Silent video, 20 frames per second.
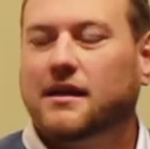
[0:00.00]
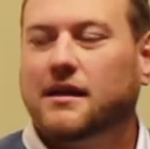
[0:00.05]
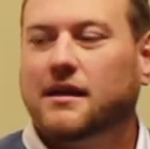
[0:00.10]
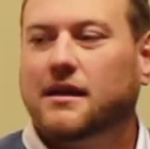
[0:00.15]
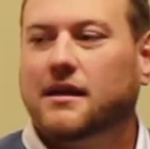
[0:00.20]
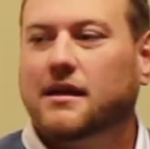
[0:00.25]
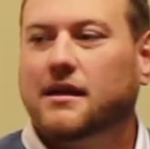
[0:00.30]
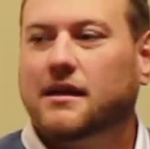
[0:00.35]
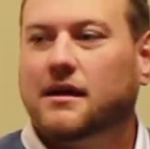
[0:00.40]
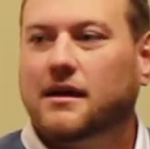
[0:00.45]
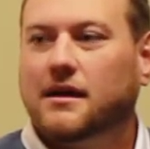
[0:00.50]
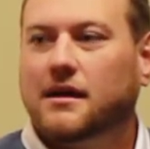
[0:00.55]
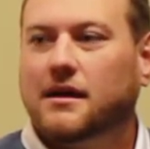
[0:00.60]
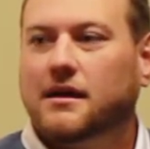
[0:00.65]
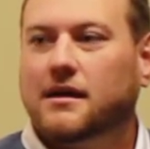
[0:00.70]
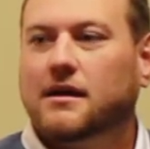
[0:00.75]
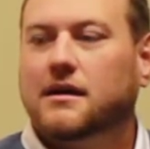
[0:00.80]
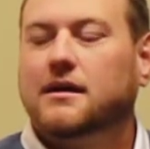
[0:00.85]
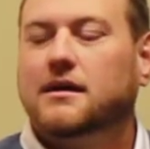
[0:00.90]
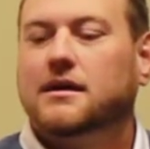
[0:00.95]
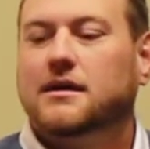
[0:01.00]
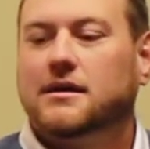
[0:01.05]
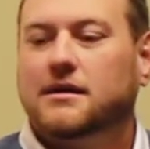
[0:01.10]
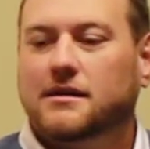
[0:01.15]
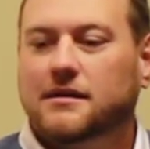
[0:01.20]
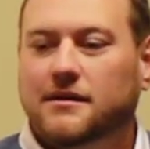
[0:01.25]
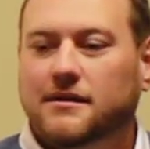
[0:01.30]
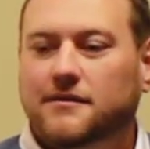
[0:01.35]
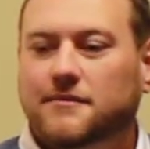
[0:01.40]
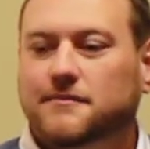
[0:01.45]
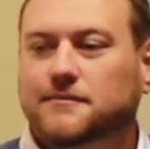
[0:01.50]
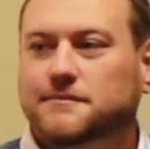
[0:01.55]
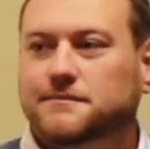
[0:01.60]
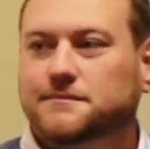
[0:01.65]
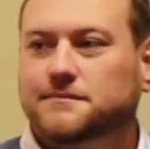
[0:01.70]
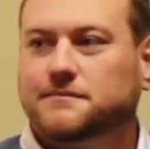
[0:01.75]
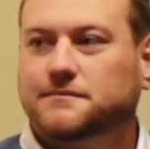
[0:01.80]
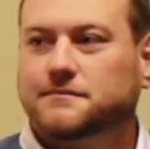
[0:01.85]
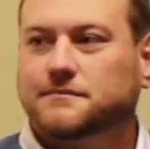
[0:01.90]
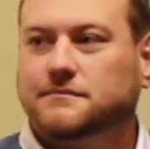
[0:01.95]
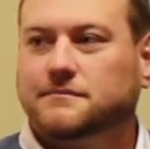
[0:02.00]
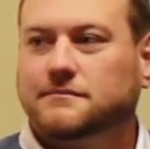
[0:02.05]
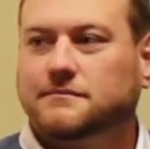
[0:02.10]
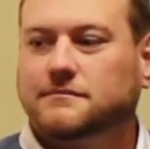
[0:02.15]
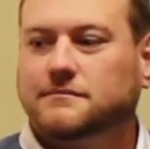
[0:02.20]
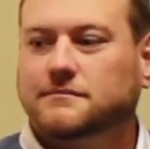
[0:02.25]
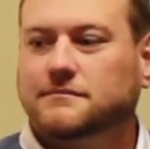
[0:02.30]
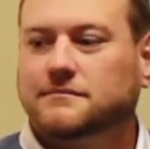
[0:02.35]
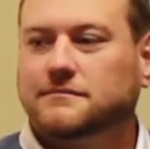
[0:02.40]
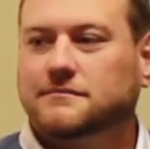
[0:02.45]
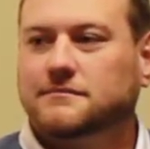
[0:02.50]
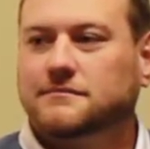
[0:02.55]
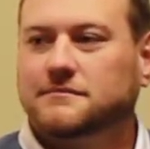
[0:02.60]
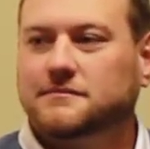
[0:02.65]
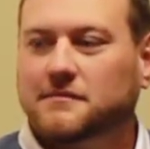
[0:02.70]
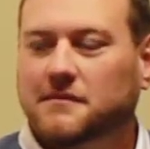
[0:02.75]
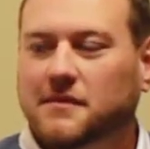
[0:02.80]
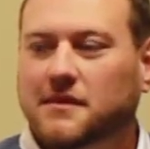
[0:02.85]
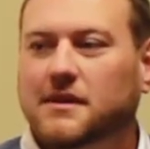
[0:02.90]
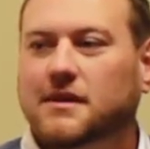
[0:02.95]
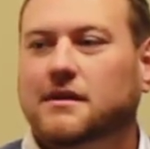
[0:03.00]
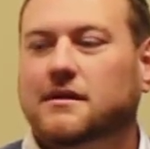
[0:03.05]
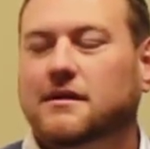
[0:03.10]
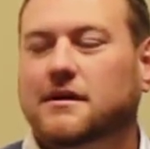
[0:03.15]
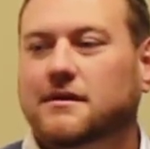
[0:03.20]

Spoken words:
[no speech]